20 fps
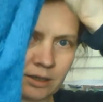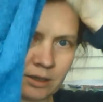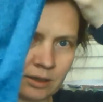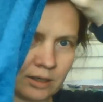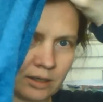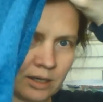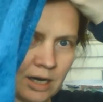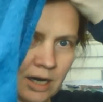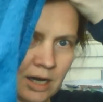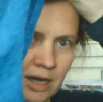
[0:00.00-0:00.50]

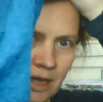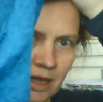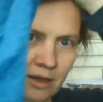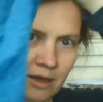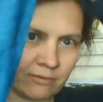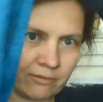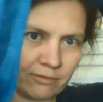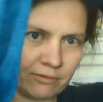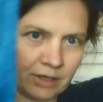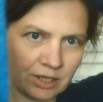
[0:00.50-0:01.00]
I have
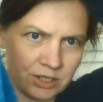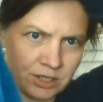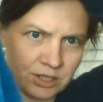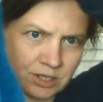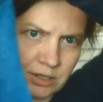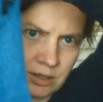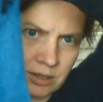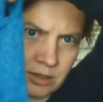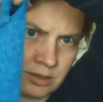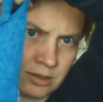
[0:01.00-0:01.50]
finished
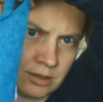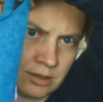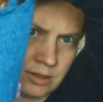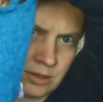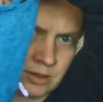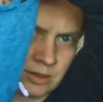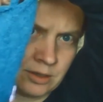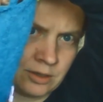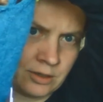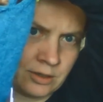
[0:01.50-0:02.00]

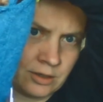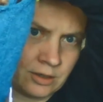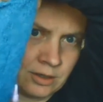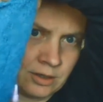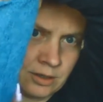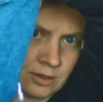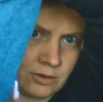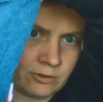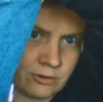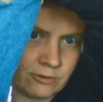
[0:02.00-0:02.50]

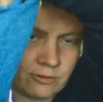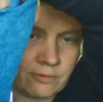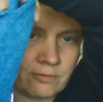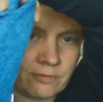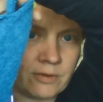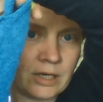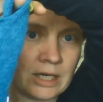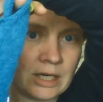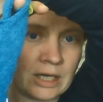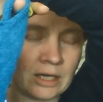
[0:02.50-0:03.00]
sort of
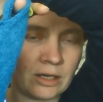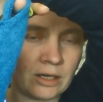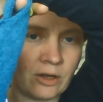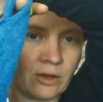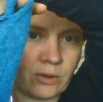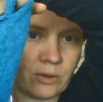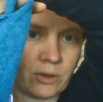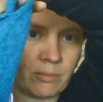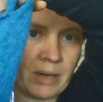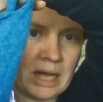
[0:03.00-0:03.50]
knitting along
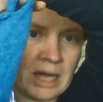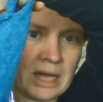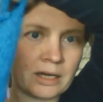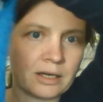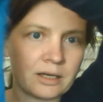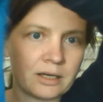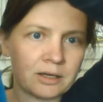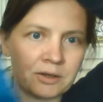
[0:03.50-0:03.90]
the back,